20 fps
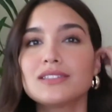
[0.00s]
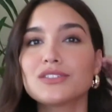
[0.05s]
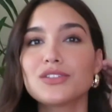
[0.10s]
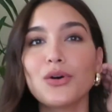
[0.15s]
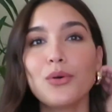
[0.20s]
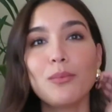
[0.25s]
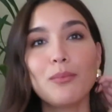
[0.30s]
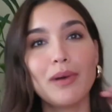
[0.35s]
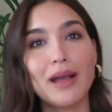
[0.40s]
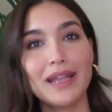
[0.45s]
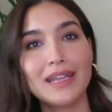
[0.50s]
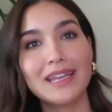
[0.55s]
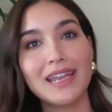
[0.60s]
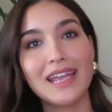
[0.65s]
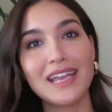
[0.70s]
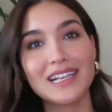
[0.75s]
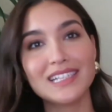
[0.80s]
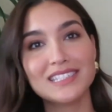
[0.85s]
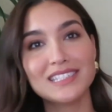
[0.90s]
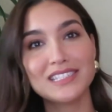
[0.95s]
so my
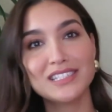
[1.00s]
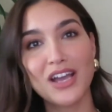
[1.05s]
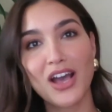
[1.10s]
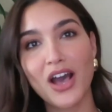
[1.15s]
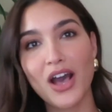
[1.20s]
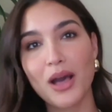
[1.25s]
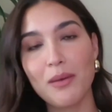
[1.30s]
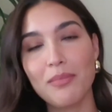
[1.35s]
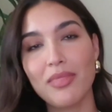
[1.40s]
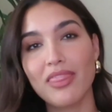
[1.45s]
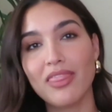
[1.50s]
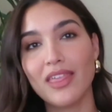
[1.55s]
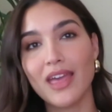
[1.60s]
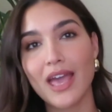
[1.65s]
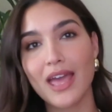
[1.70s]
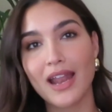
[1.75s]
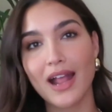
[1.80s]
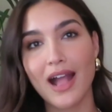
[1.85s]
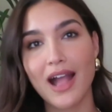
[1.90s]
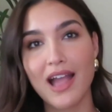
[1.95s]
next top
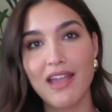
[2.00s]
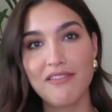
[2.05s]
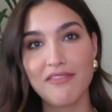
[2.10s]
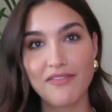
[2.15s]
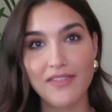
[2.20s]
that I